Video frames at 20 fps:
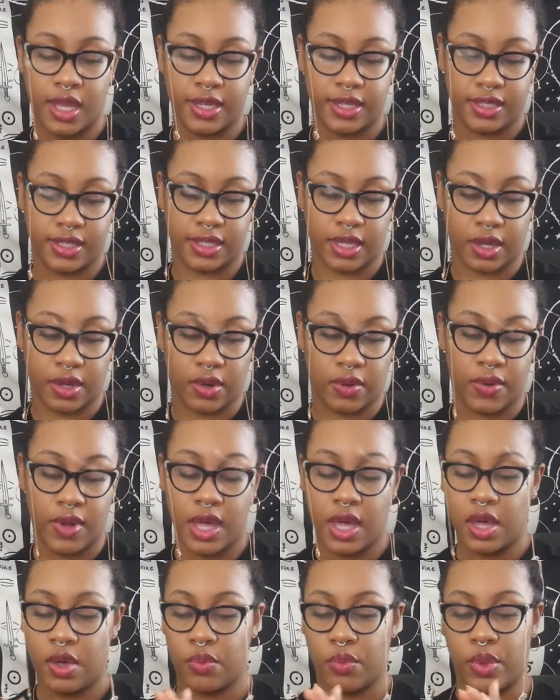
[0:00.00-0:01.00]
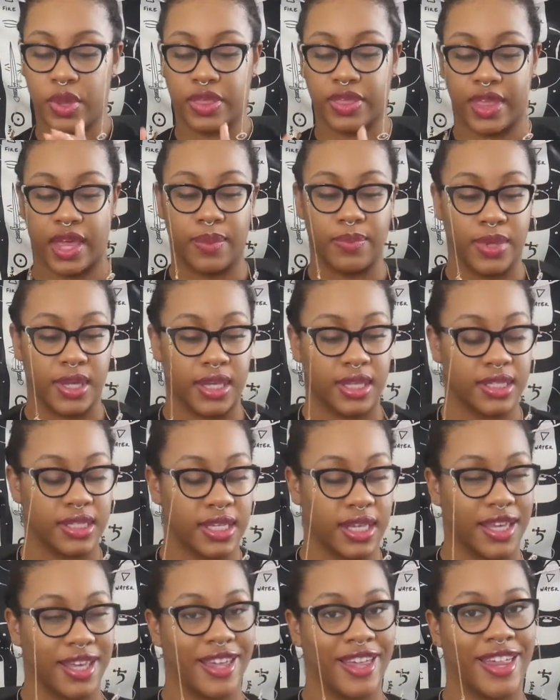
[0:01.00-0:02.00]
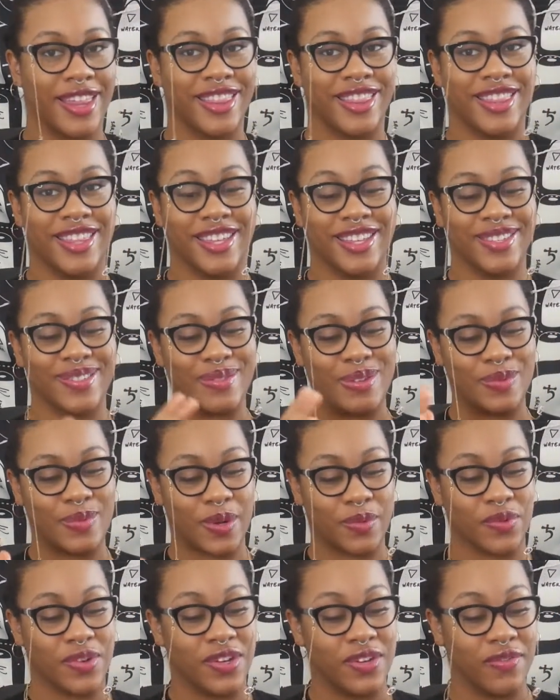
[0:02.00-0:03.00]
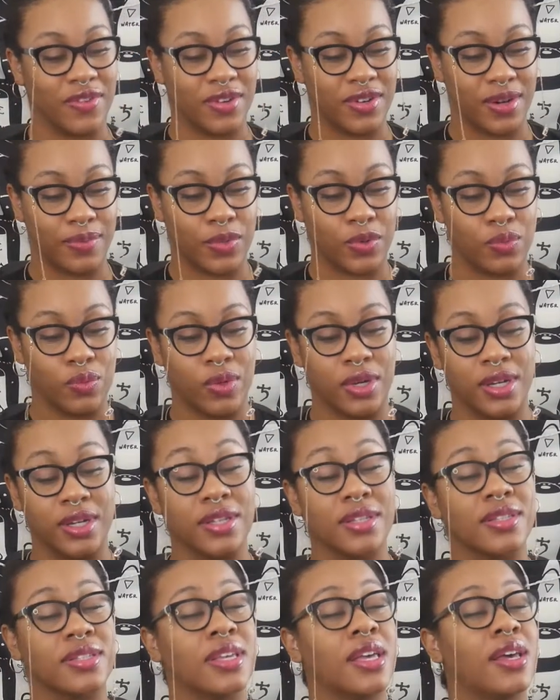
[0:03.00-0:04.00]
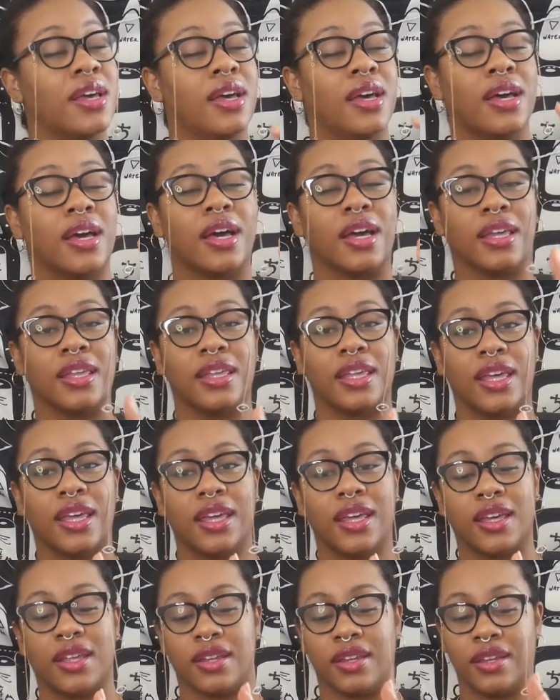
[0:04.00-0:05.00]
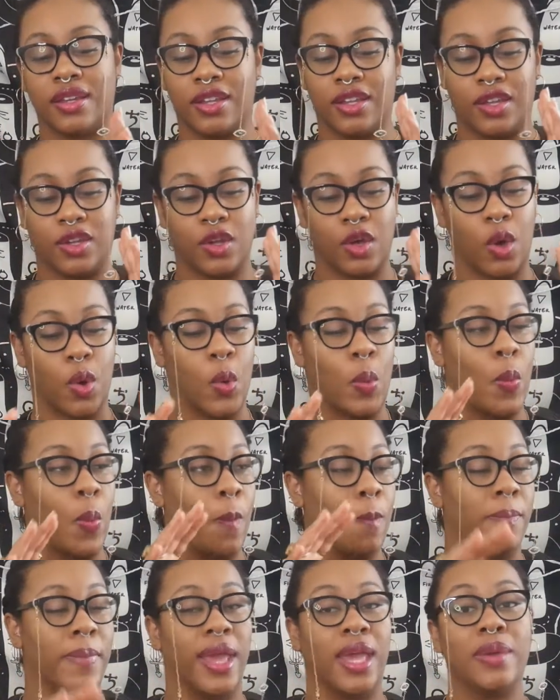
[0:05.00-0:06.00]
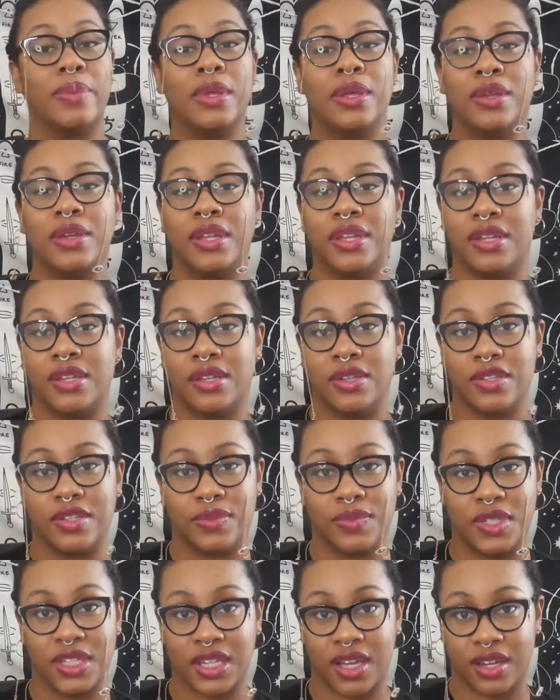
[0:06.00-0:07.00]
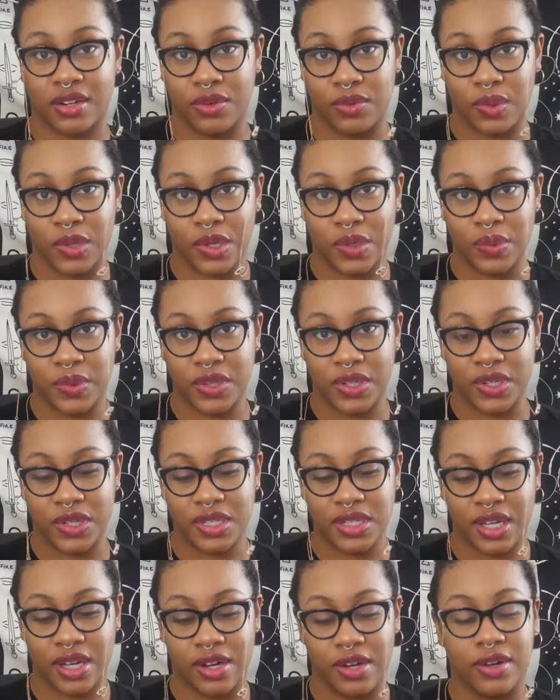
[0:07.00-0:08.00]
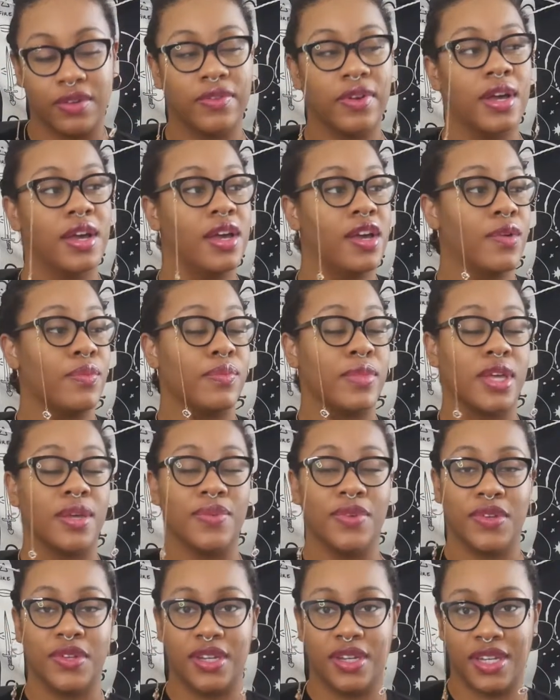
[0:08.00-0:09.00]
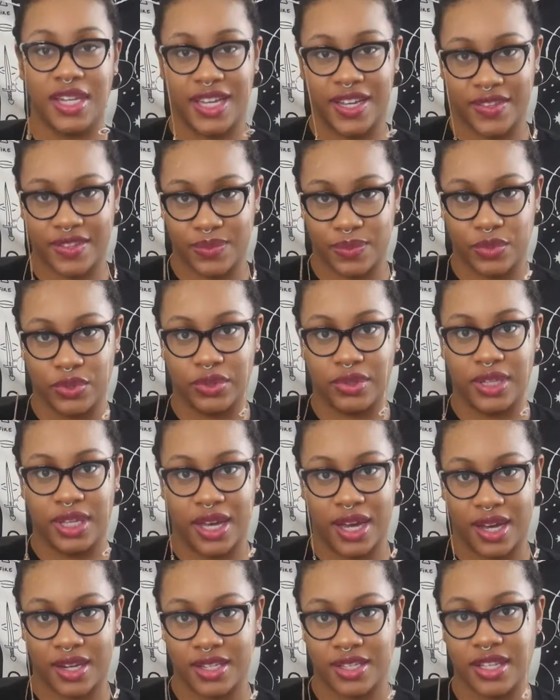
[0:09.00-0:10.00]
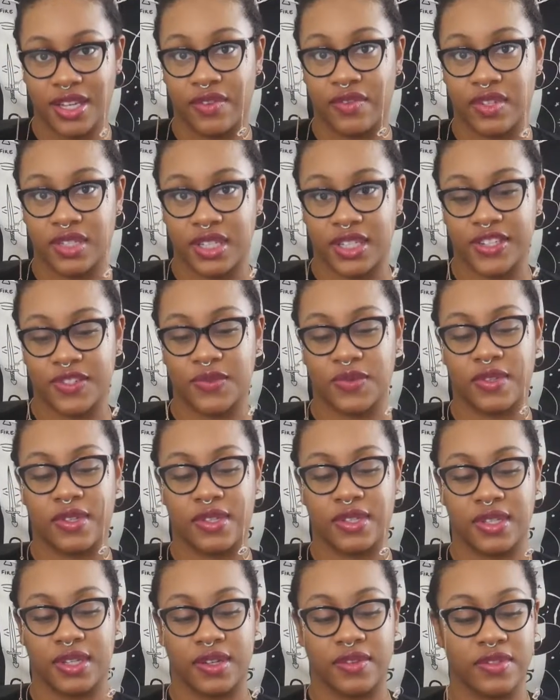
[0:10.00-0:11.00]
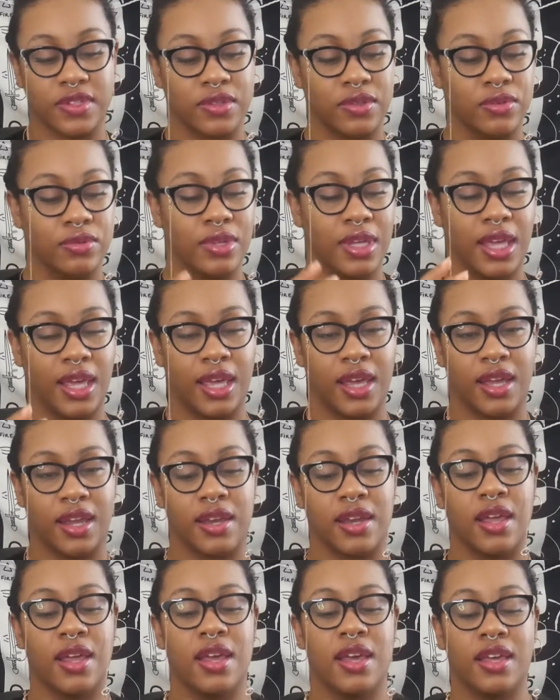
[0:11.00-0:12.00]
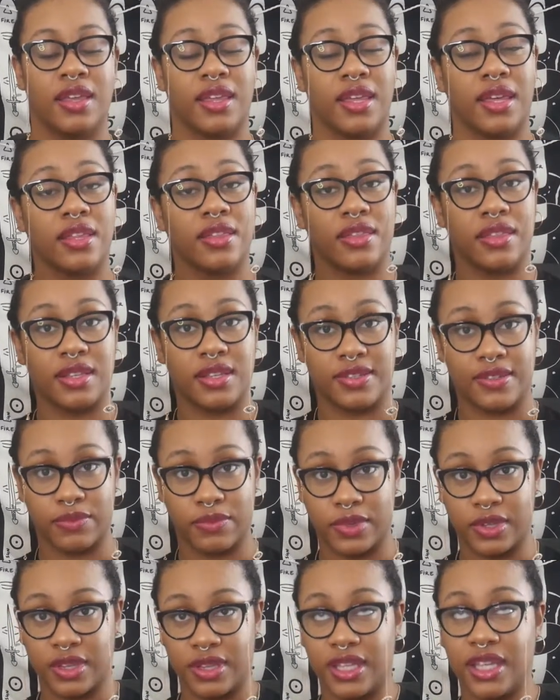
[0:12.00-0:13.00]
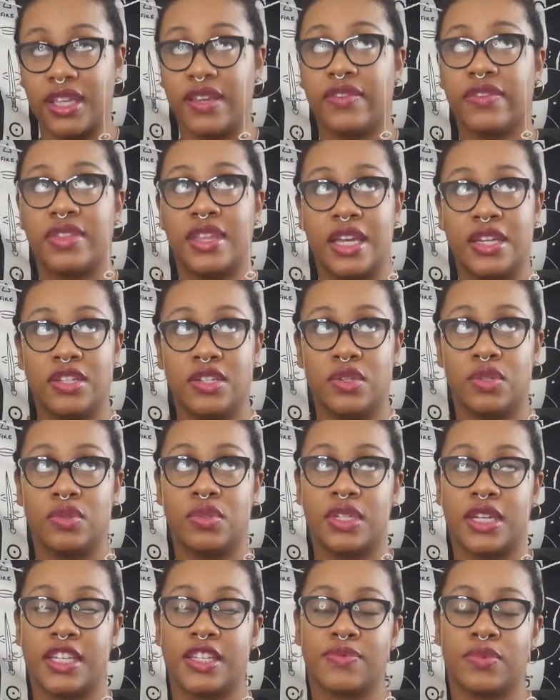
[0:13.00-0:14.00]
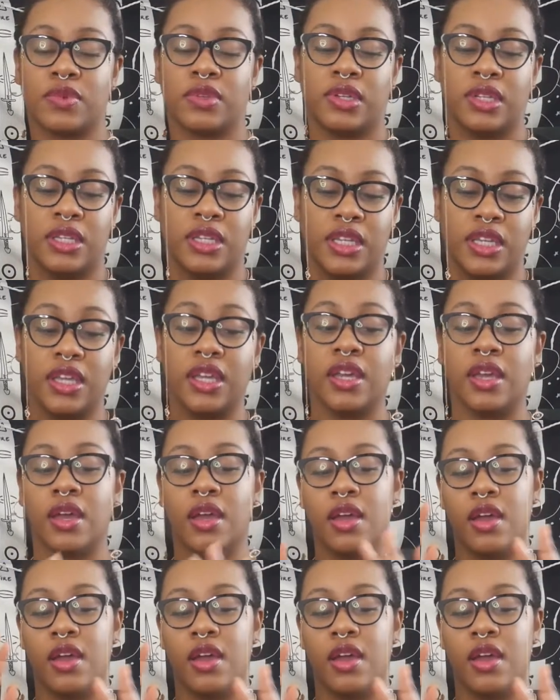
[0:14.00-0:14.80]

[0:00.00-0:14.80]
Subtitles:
So, with that being said, this was my reading for number 1s. Again, you know, maybe you need to do some shadow work with yourself. Maybe you need to have some really honest conversation with yourself so you can get this relief that you desperately need